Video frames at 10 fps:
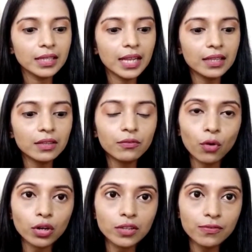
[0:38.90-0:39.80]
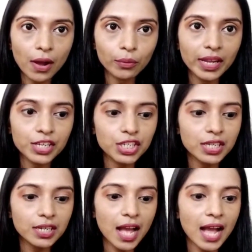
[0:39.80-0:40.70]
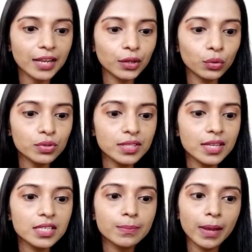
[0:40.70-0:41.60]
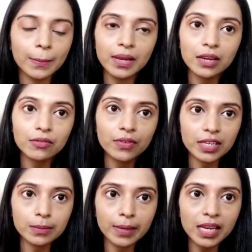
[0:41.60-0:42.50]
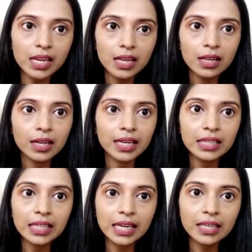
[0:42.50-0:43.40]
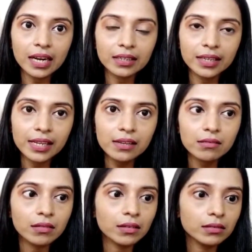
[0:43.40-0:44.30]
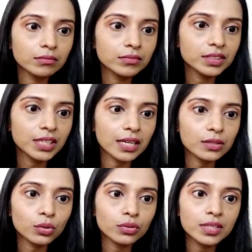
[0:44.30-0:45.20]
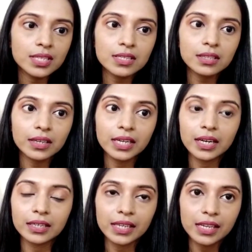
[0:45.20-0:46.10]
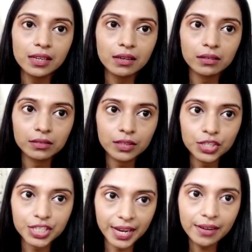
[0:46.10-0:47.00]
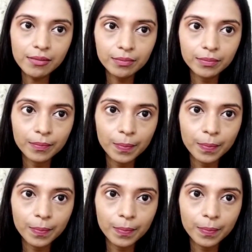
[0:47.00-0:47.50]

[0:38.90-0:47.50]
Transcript: Then for the foundation, I use this Maybelline Fit Me in 330. So this is a 330 the shade.